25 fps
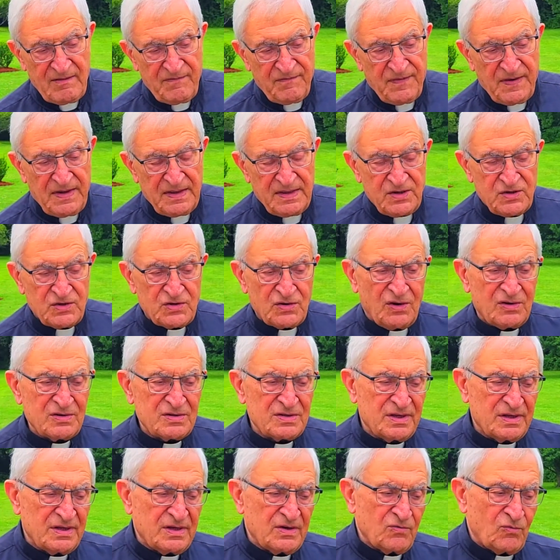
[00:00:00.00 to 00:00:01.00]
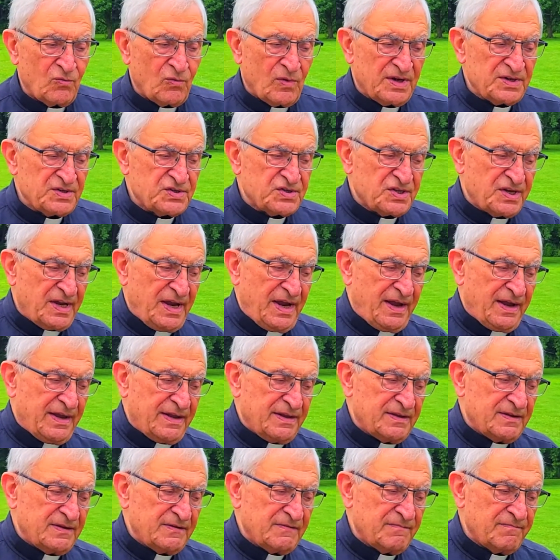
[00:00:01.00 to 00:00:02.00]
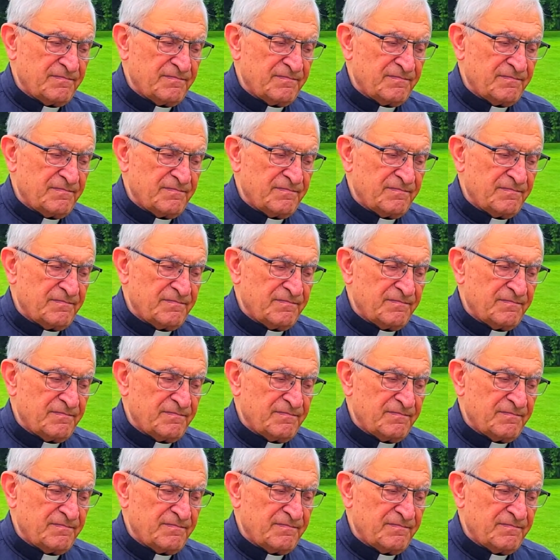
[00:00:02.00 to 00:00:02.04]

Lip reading: Father Justin was sent